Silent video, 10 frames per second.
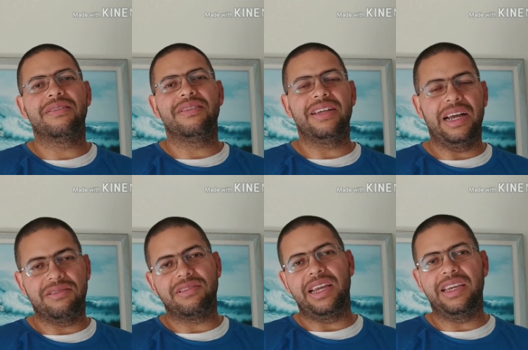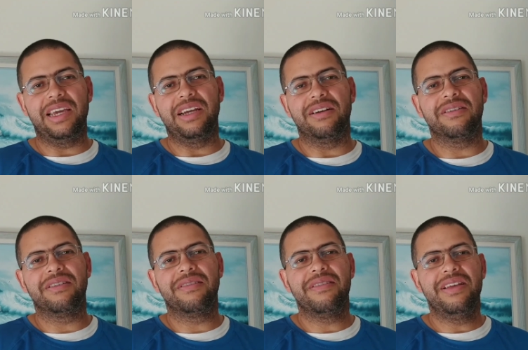You guys take care
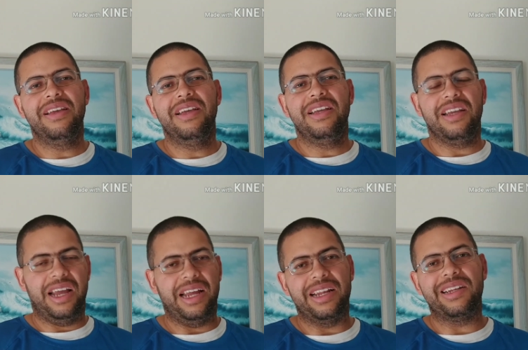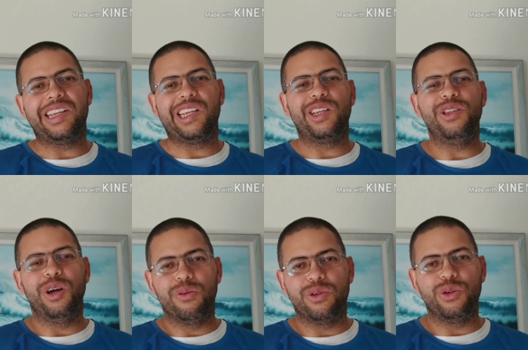and
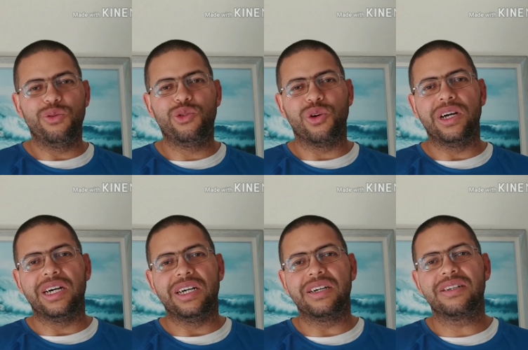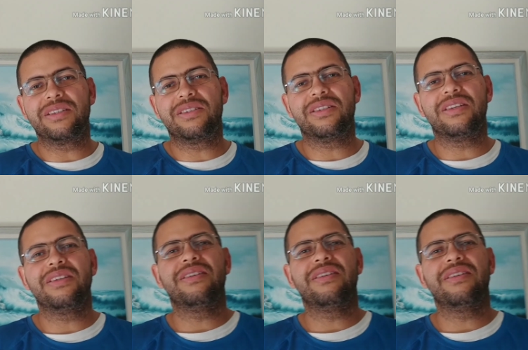don't do drugs.